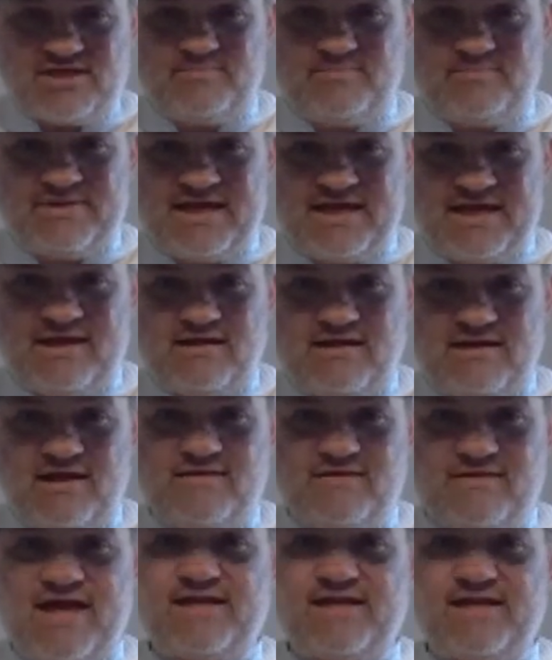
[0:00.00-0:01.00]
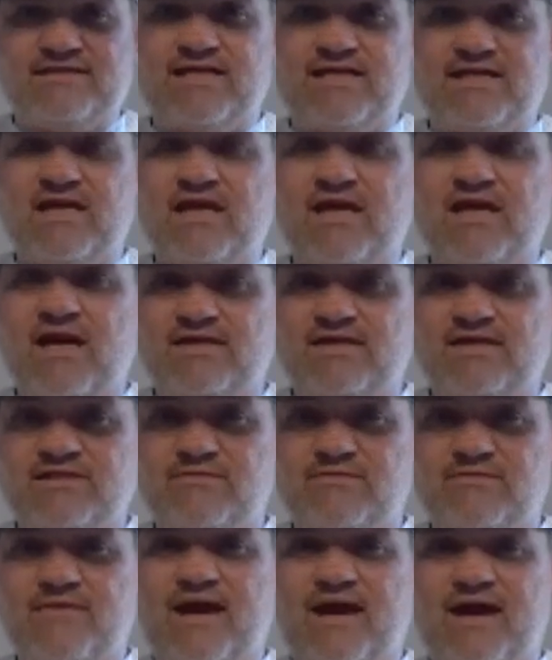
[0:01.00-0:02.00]
plan that is
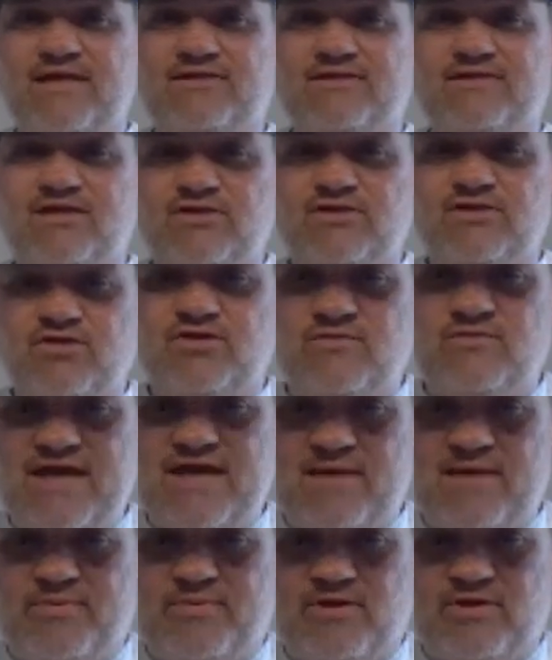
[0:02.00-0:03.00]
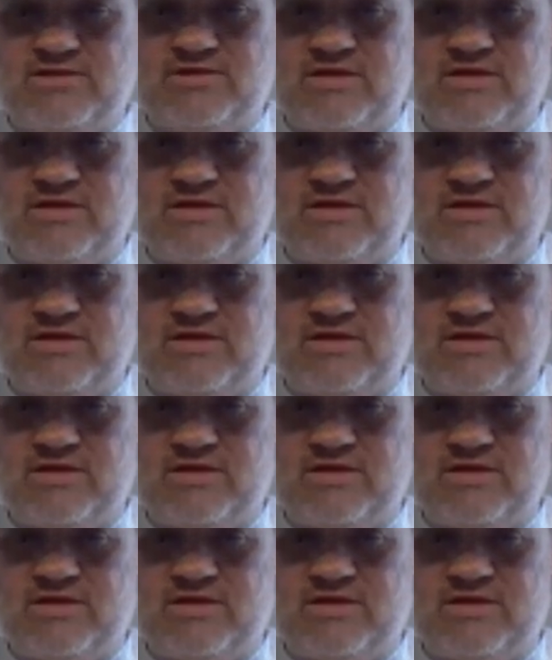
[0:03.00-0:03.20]
customized to that person.